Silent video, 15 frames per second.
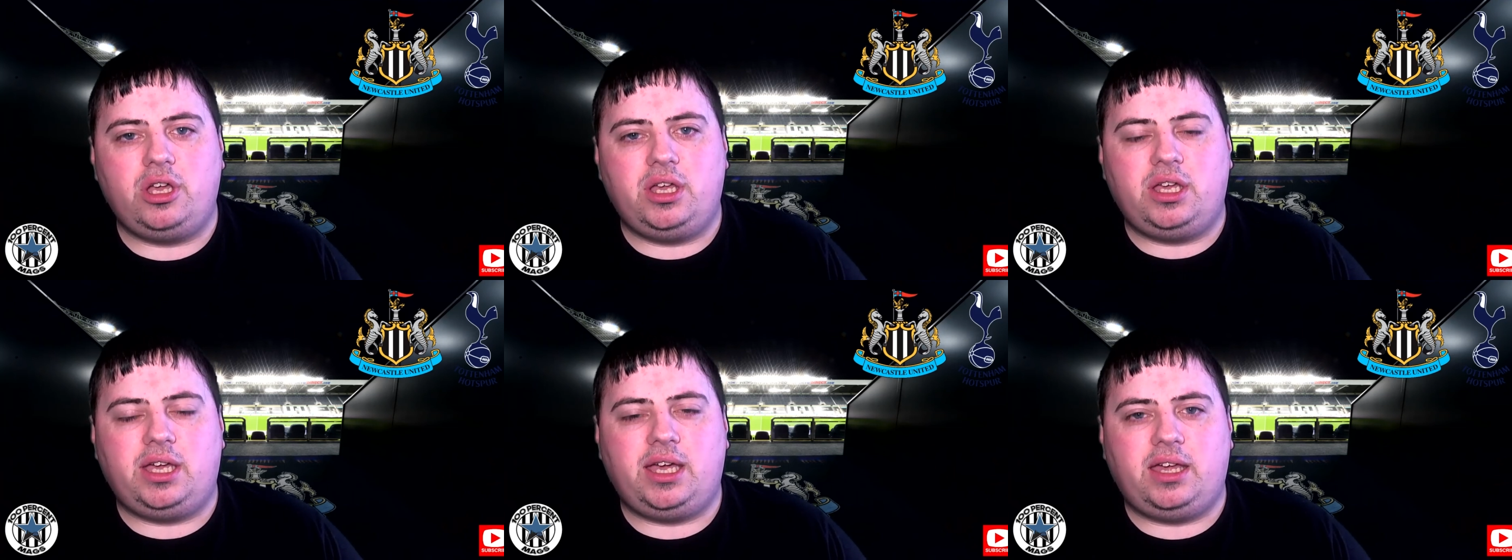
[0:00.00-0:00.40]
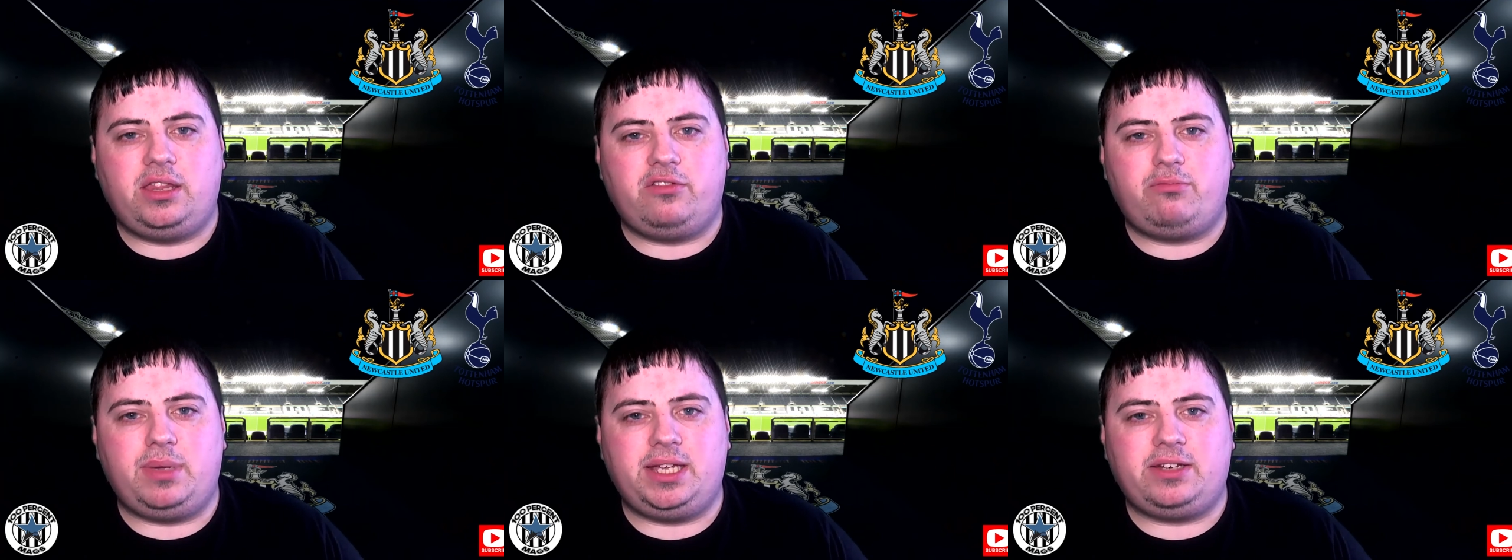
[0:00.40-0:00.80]

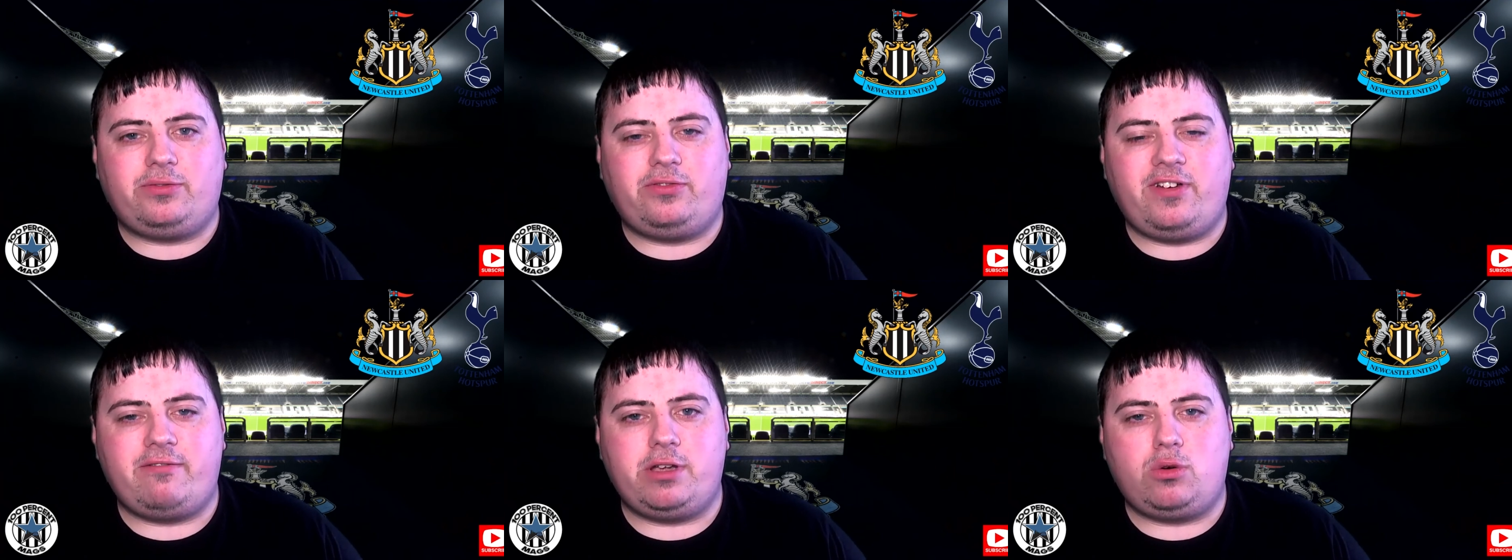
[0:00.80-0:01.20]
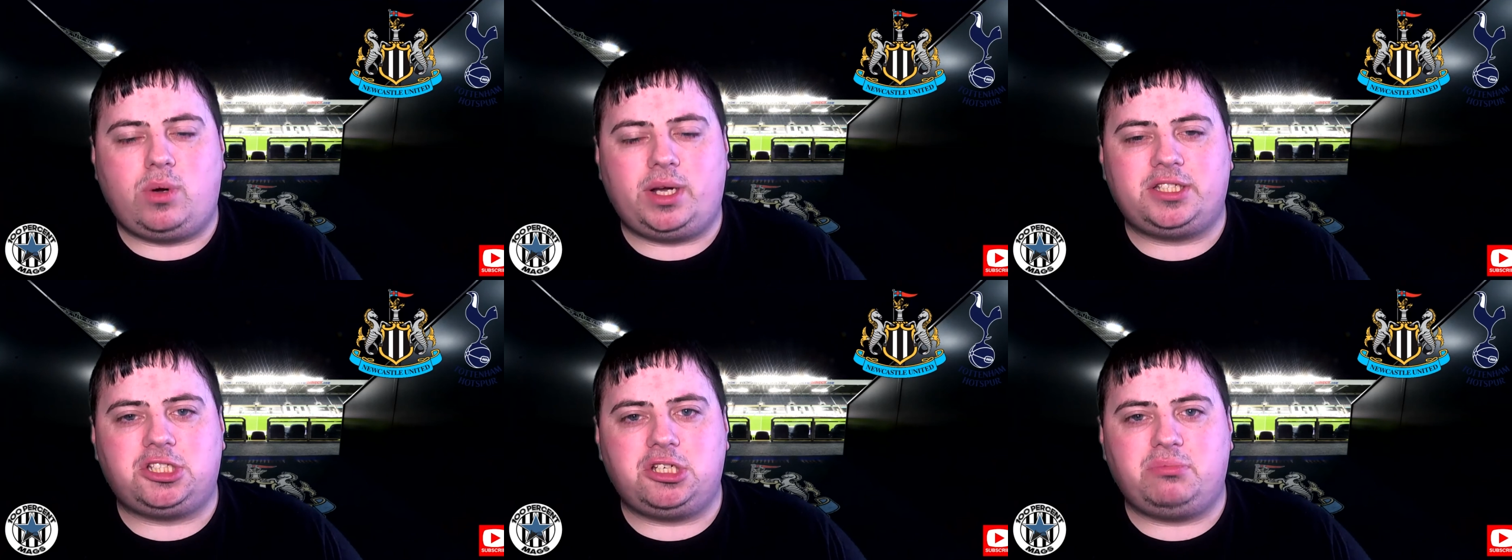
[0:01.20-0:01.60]
They've made very
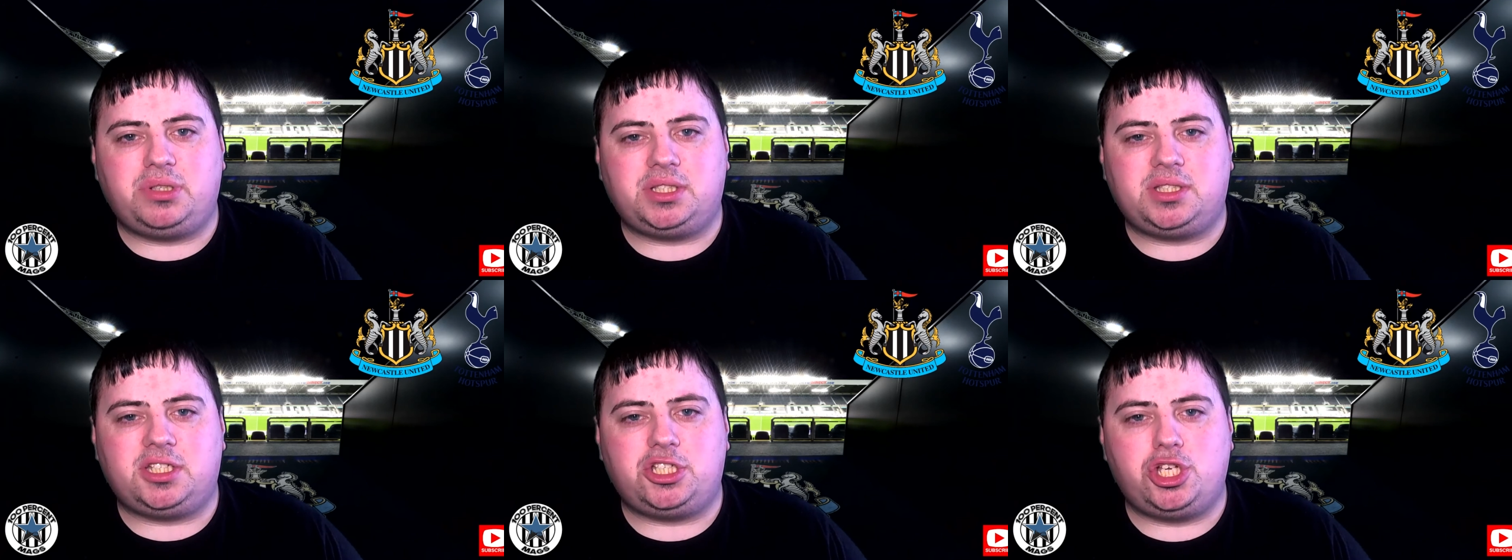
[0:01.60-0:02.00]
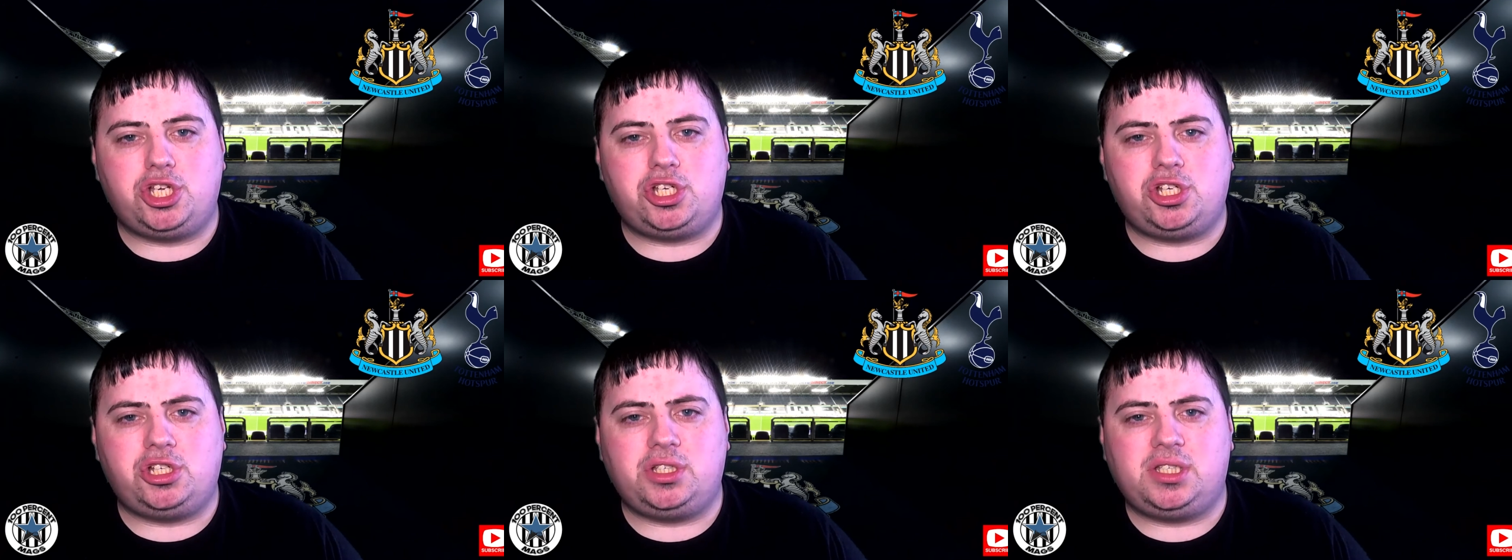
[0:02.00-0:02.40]
questionable
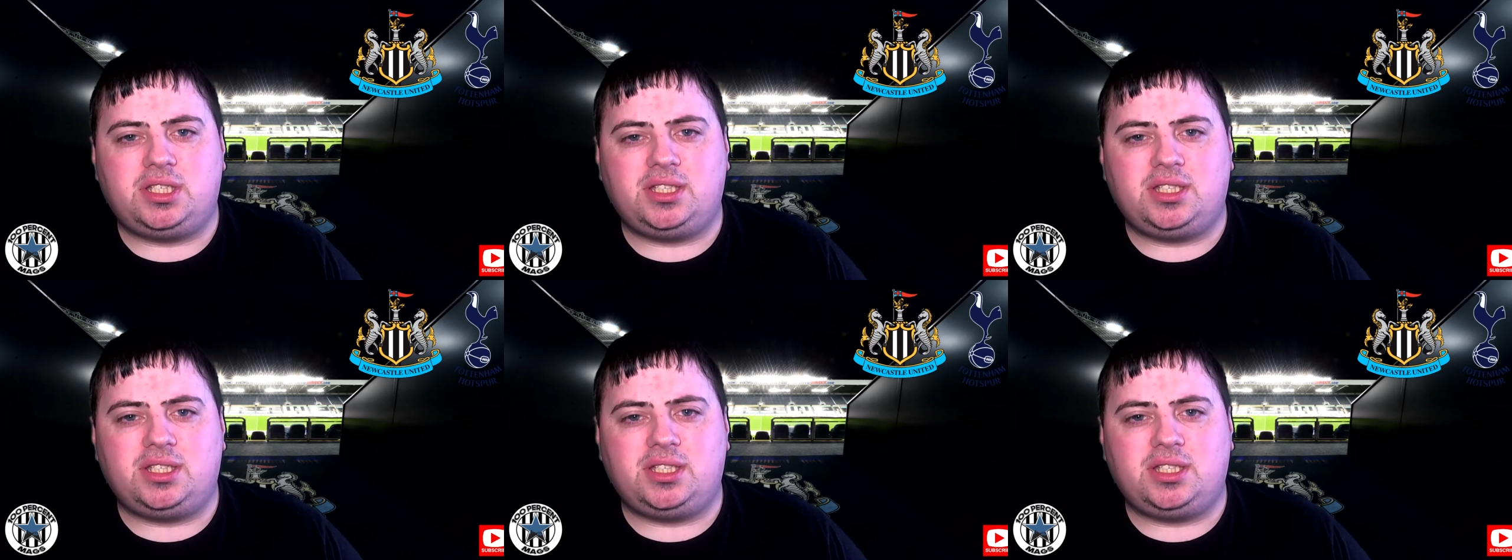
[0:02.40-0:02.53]
decisions